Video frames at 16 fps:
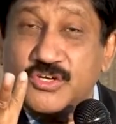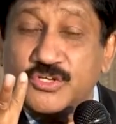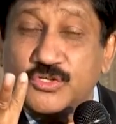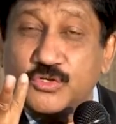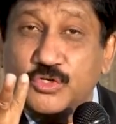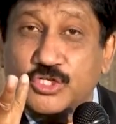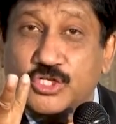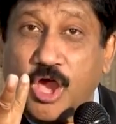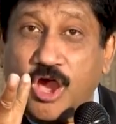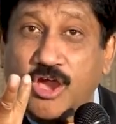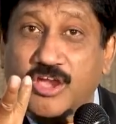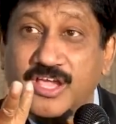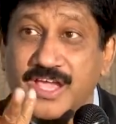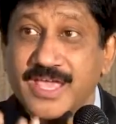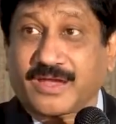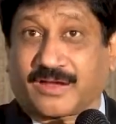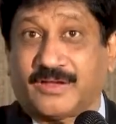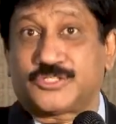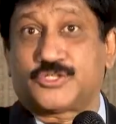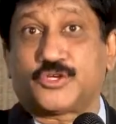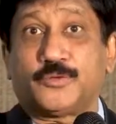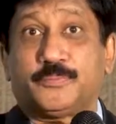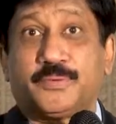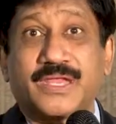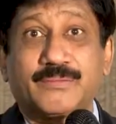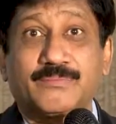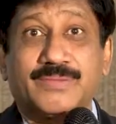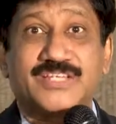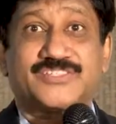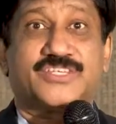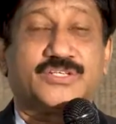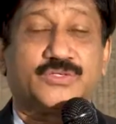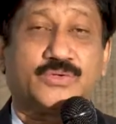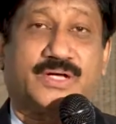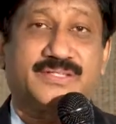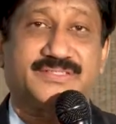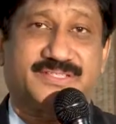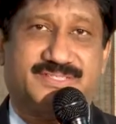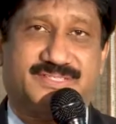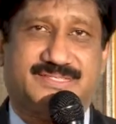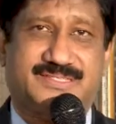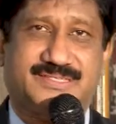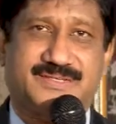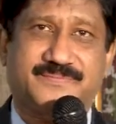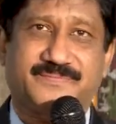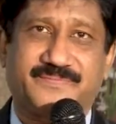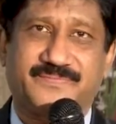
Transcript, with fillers: that you talk should bring blessing to others.